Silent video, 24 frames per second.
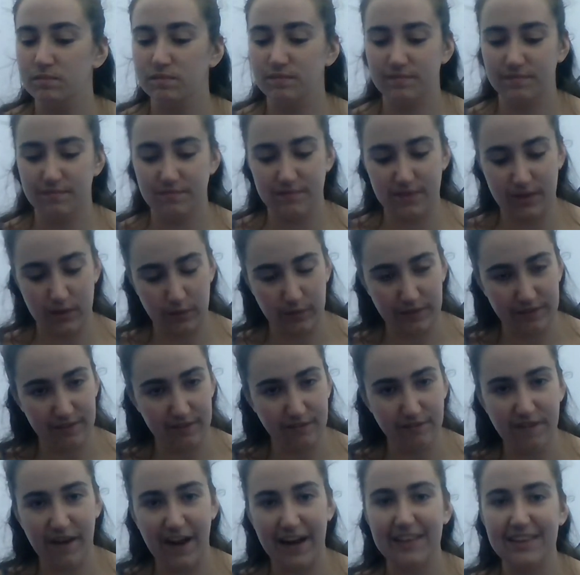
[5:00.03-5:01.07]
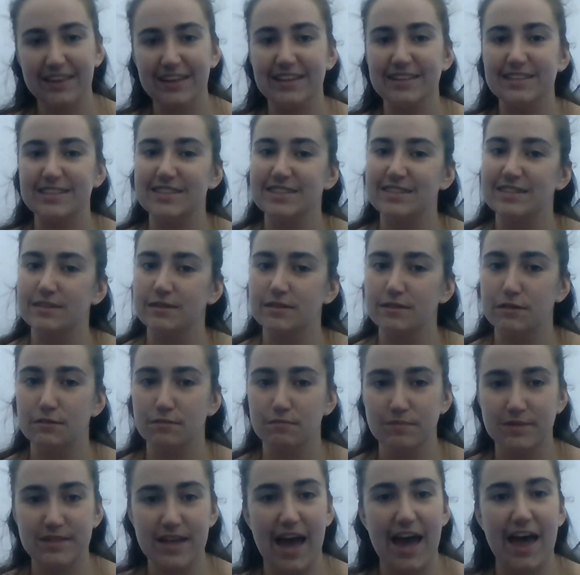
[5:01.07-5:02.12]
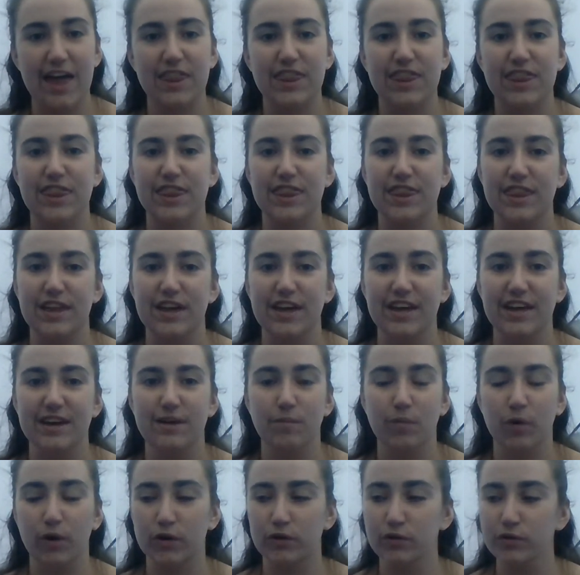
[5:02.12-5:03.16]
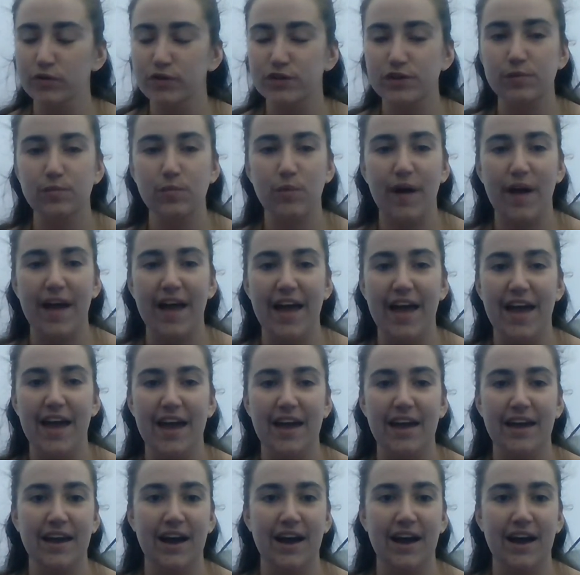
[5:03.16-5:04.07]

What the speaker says: there was some violence, death in a more gruesome way,